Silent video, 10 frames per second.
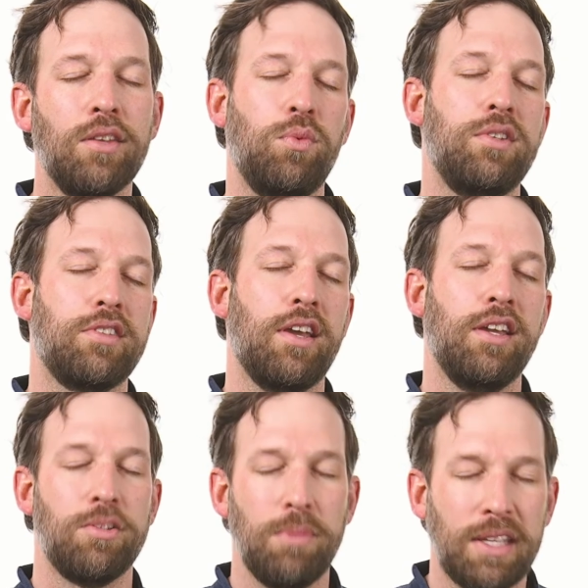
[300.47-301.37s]
that we say
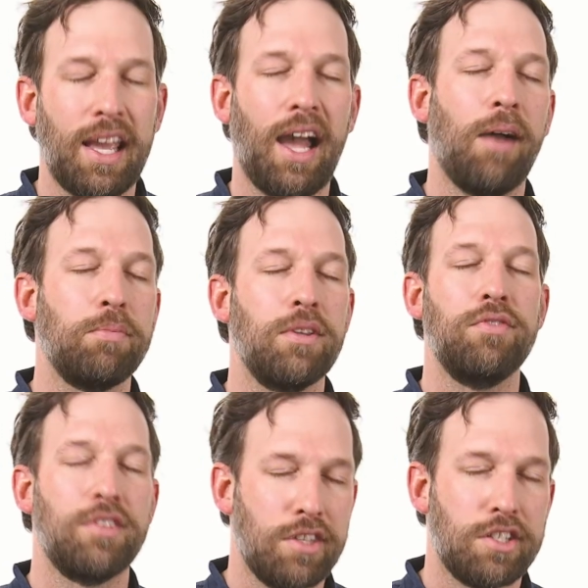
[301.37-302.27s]
to be
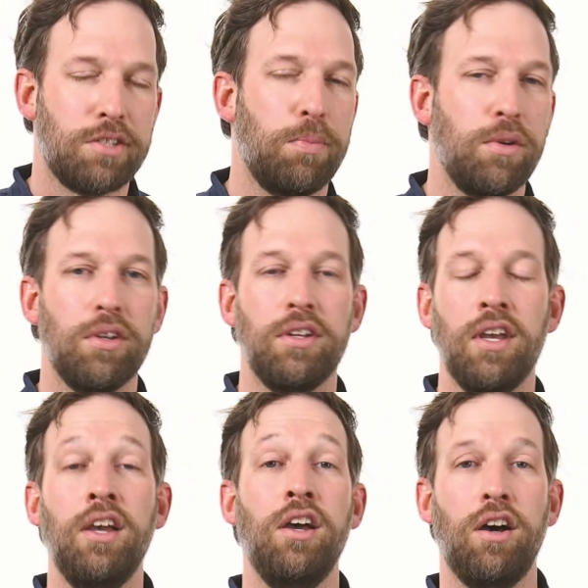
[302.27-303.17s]
captive to the Spirit
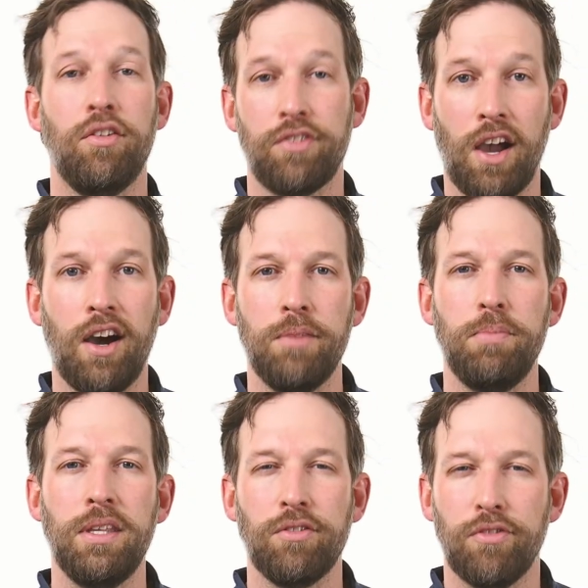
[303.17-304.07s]
of God,
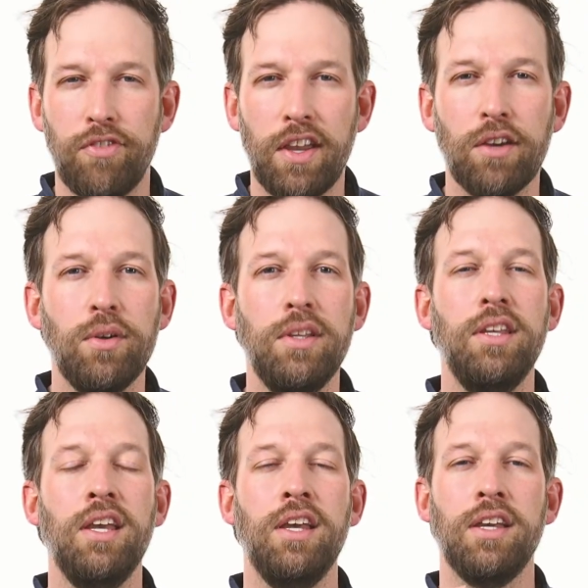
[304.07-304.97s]
being
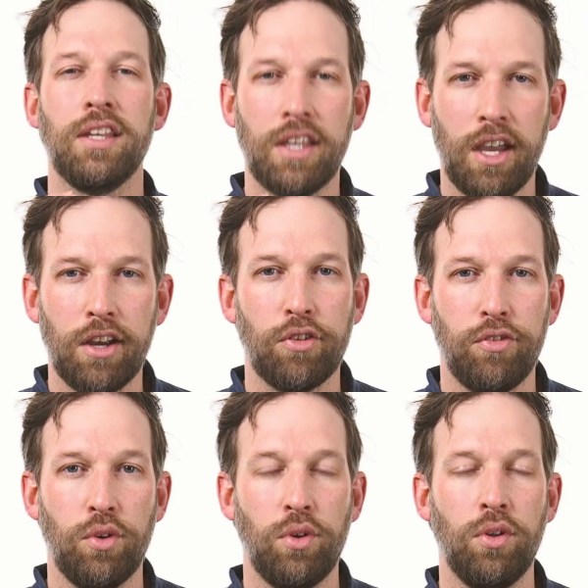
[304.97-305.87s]
very
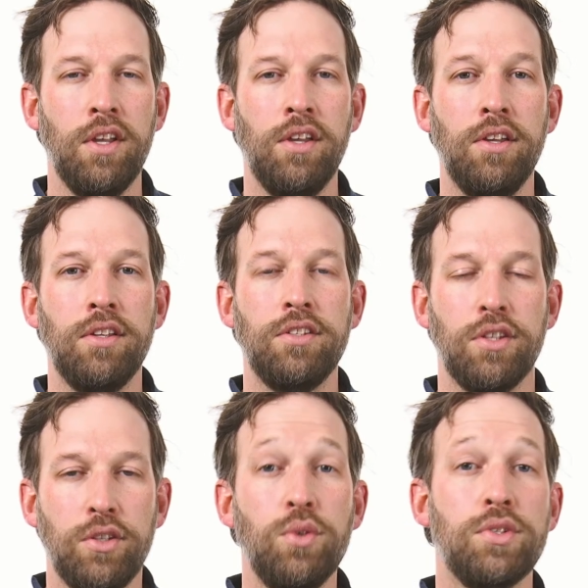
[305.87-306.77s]
careful to
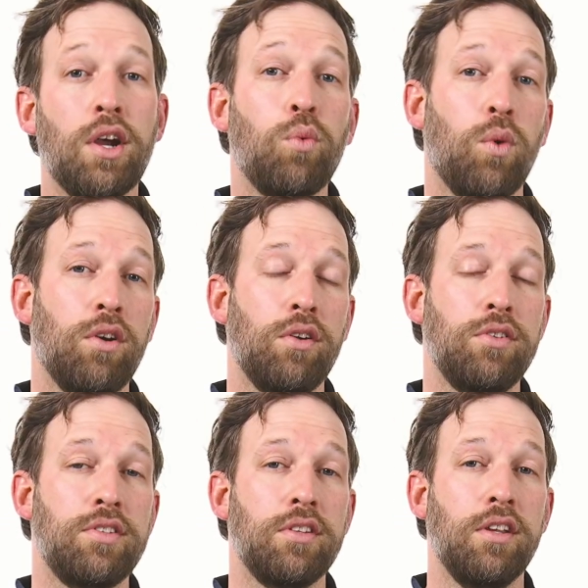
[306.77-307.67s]
use our
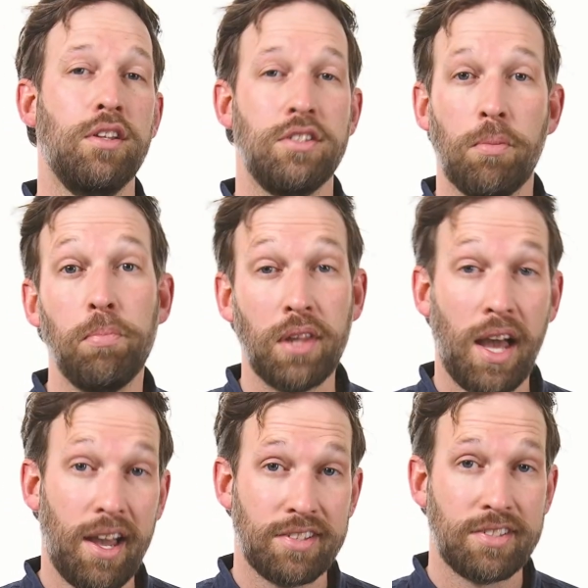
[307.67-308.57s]
words to
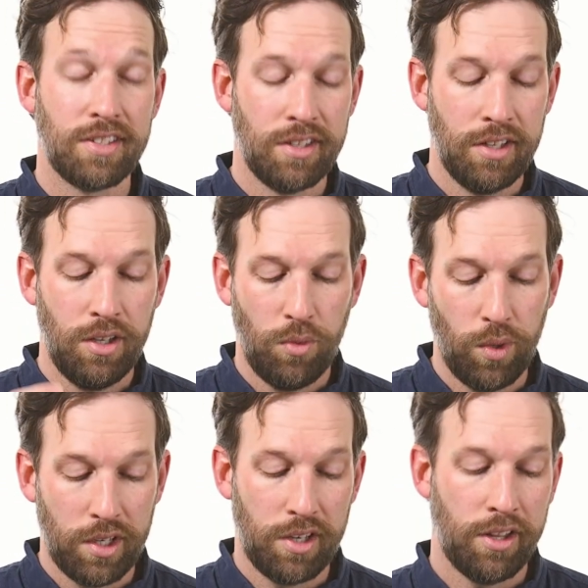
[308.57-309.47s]
bless
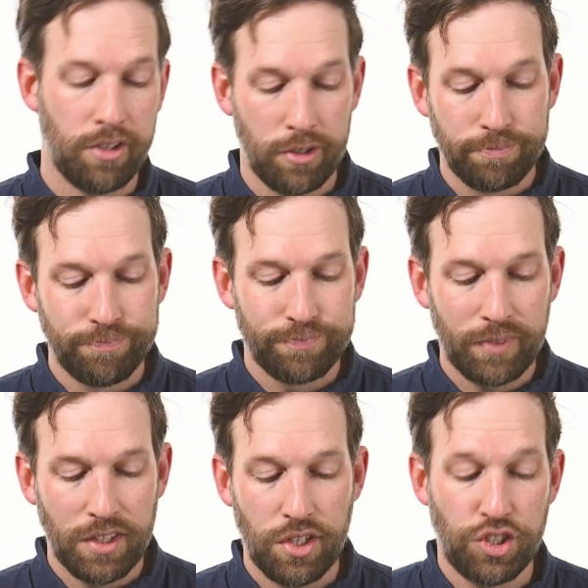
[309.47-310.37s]
one another.
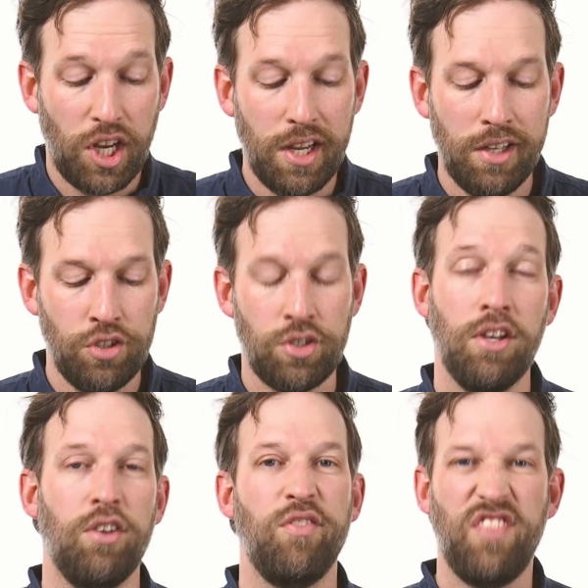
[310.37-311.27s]
It's a change
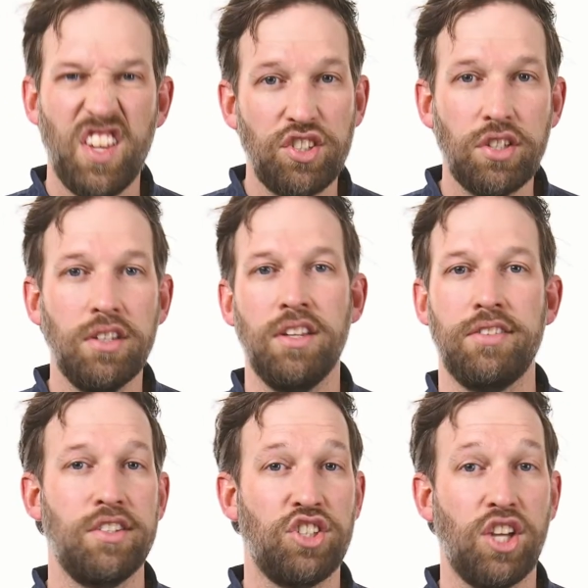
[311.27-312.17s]
of vision.
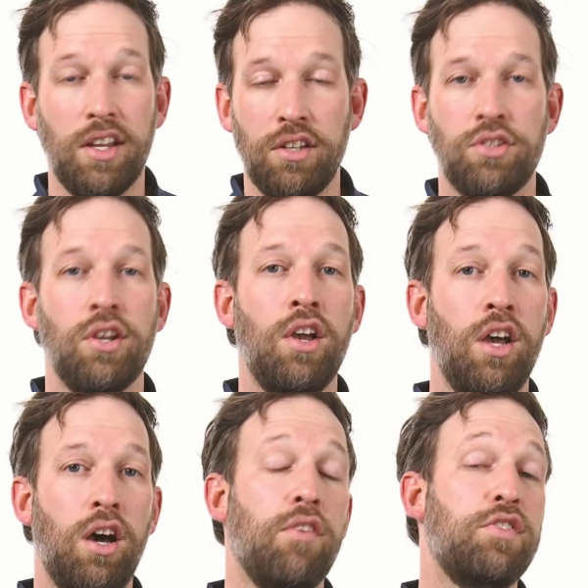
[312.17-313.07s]
It's a change
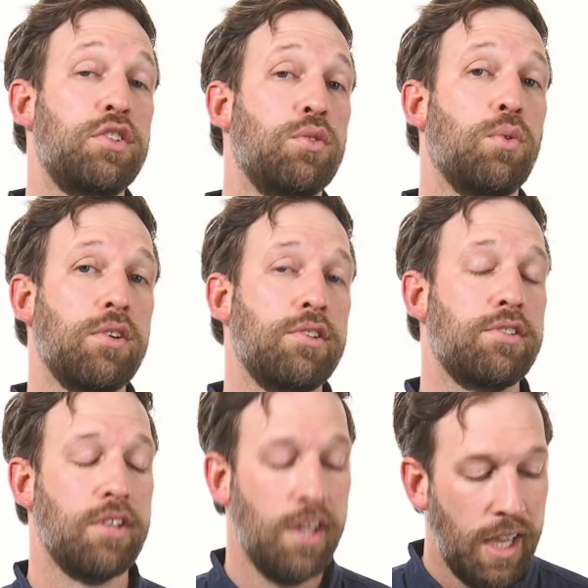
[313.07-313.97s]
of
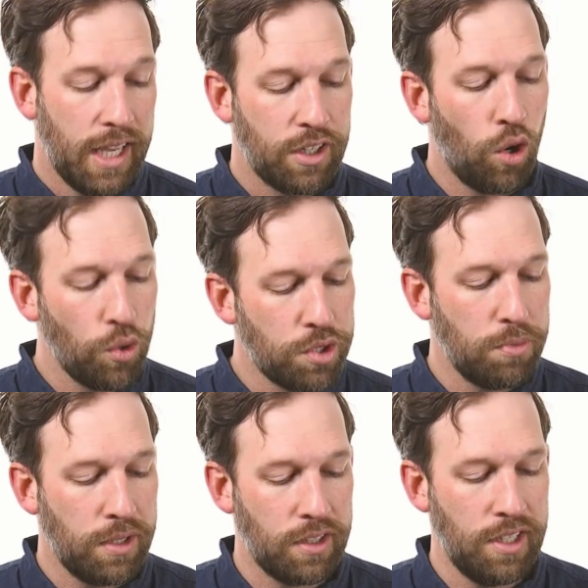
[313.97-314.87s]
source. And
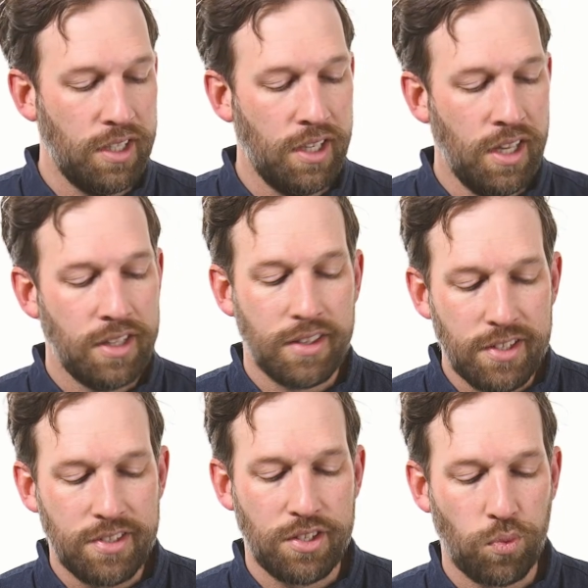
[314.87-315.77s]
ultimately,
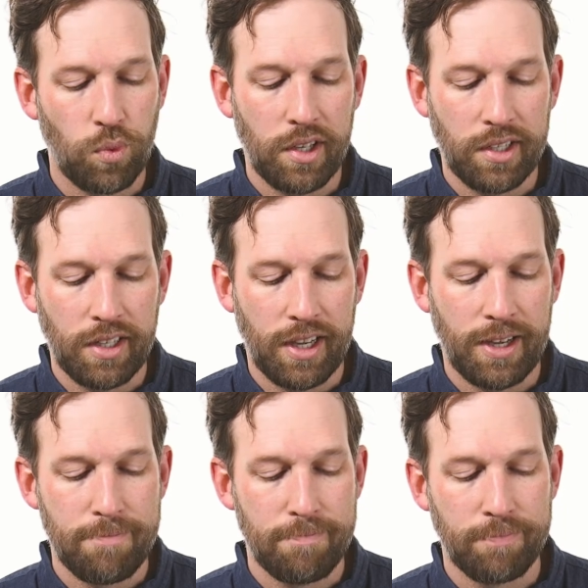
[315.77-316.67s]
this is what
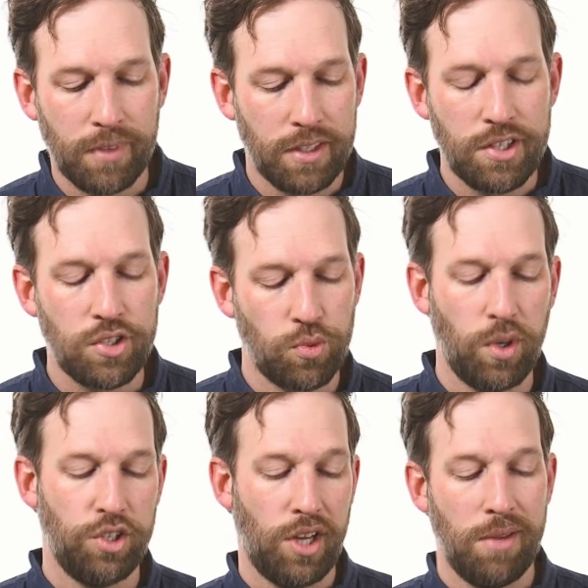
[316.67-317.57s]

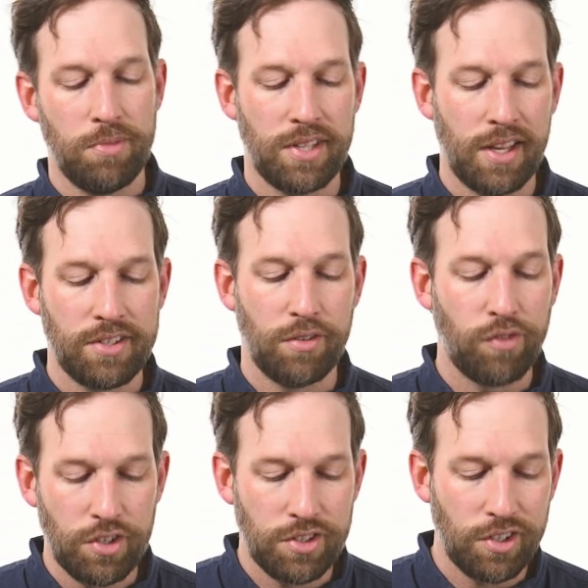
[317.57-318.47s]
James says in
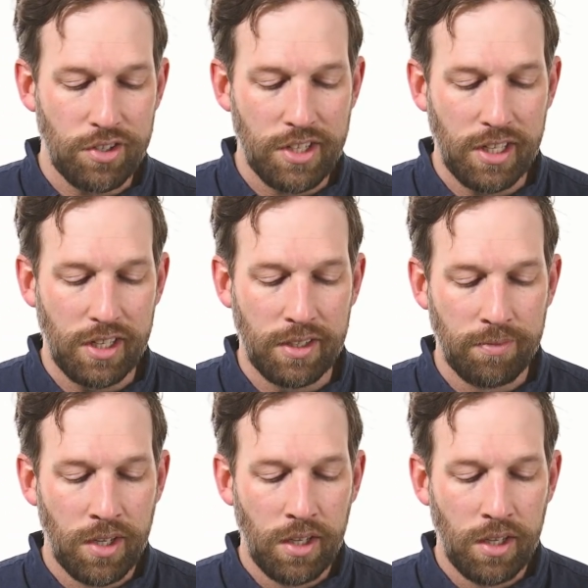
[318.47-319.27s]
verse 13.